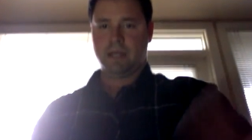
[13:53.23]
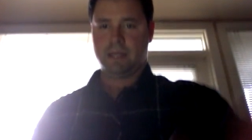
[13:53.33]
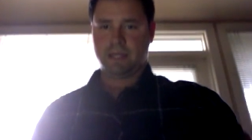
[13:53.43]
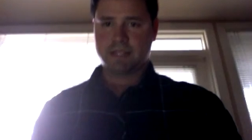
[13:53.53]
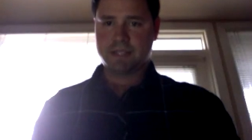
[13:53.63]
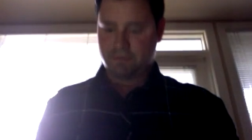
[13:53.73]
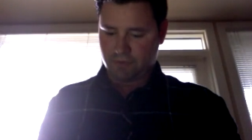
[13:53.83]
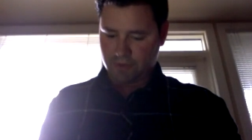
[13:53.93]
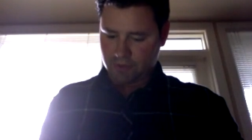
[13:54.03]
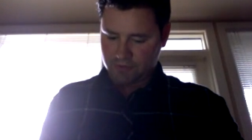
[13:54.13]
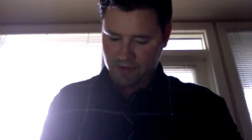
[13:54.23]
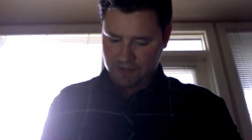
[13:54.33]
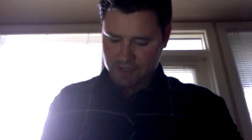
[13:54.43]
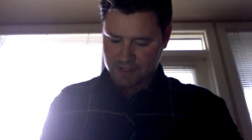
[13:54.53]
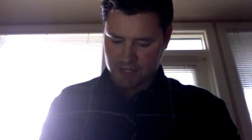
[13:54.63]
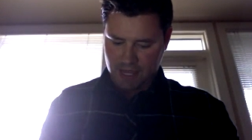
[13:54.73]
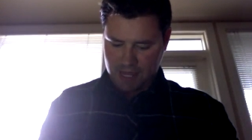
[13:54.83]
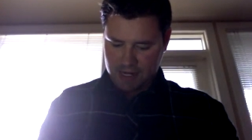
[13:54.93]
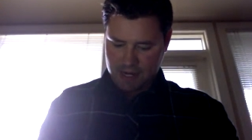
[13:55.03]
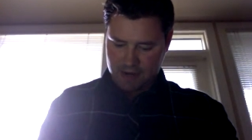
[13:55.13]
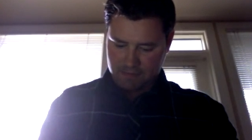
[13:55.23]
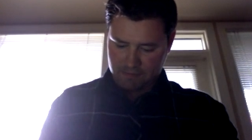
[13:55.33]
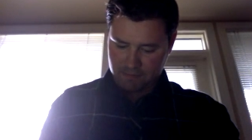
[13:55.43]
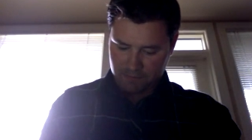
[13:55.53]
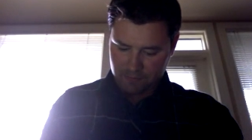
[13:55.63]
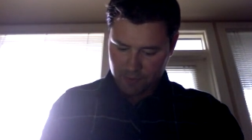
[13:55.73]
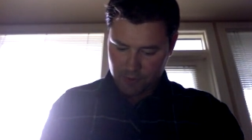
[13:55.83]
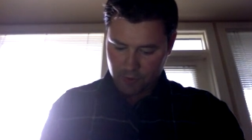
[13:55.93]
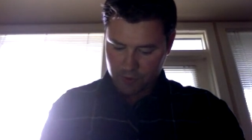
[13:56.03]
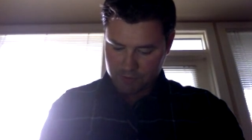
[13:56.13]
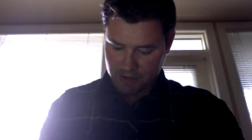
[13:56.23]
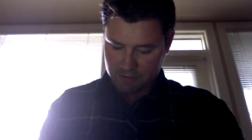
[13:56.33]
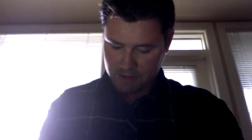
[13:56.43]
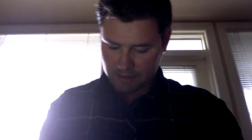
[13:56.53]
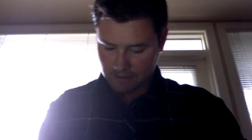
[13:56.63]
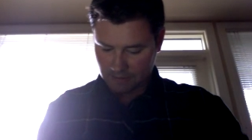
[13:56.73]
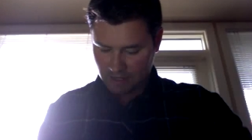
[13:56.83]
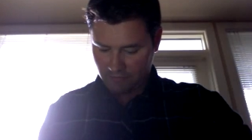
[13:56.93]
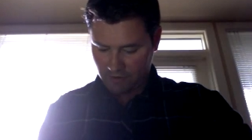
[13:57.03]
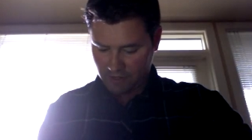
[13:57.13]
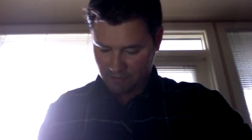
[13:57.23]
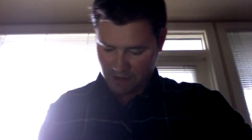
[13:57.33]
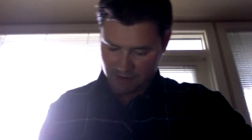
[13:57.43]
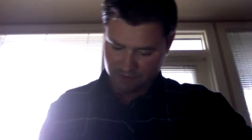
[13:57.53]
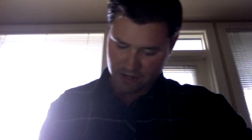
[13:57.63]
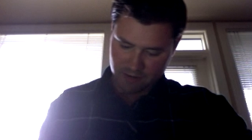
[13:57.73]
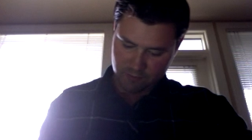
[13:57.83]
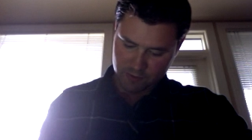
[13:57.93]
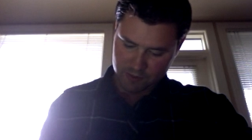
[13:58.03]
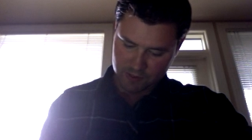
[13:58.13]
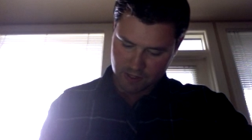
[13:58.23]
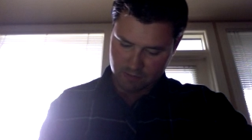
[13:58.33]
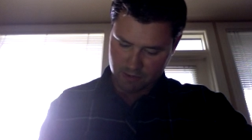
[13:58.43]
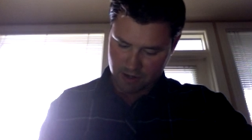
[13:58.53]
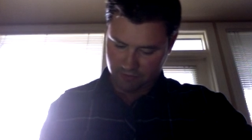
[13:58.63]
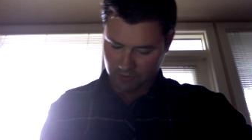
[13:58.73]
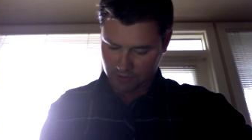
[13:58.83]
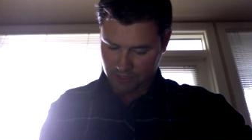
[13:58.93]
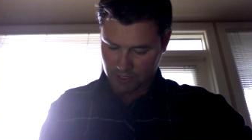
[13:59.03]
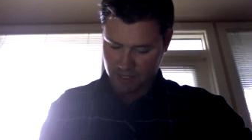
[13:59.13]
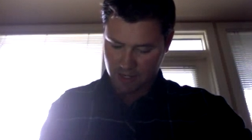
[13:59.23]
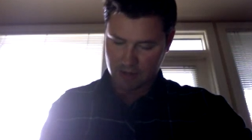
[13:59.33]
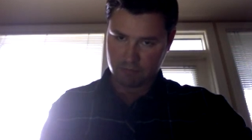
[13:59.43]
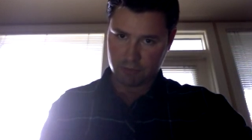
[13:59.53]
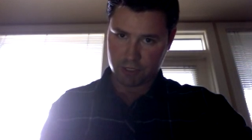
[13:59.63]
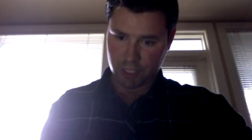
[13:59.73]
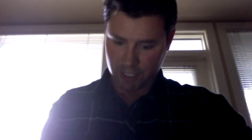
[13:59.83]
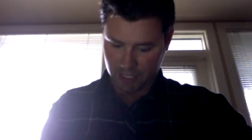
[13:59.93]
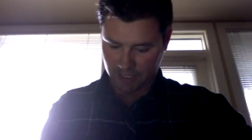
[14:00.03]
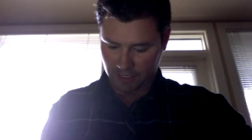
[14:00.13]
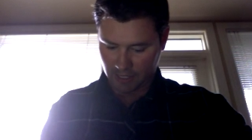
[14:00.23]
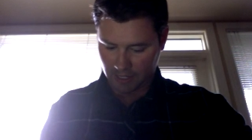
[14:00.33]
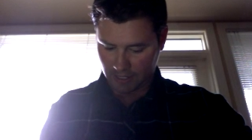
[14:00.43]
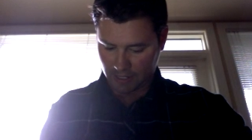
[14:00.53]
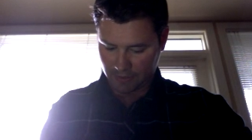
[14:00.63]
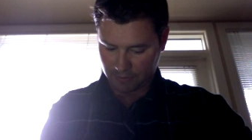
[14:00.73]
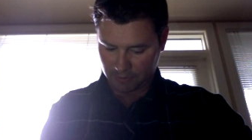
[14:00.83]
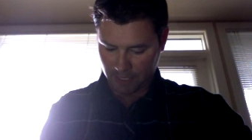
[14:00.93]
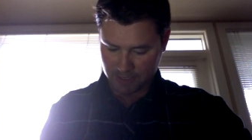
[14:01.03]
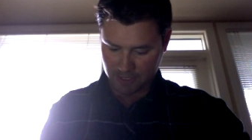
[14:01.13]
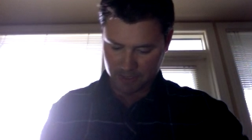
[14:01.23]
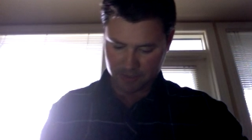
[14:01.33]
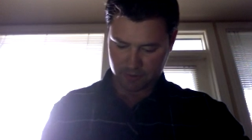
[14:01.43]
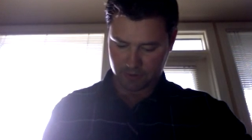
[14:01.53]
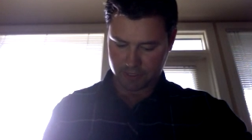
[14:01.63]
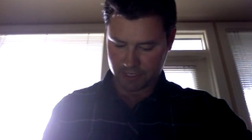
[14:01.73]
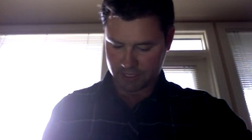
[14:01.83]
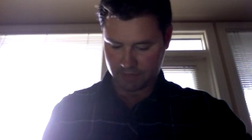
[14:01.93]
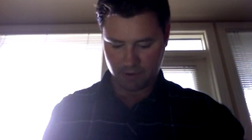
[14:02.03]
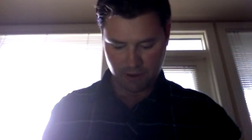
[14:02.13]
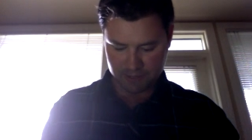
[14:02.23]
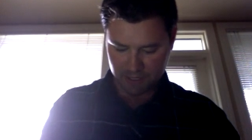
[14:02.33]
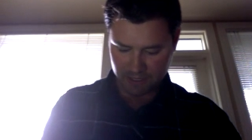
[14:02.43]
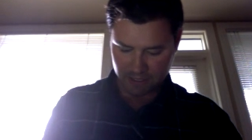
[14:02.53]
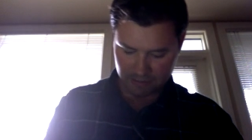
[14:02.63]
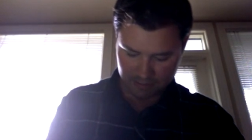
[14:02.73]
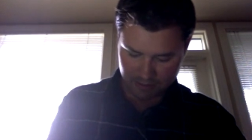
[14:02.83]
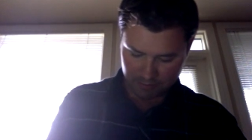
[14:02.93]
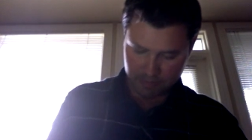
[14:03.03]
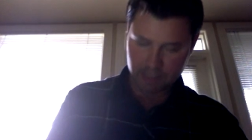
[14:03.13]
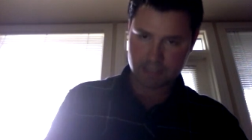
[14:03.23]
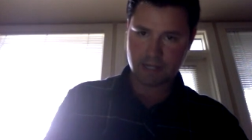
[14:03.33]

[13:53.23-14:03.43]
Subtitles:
And that's it for those fixes. Again, yours may be a little different. It may have come with some faulty machining in other places, or just some areas that need a little bit of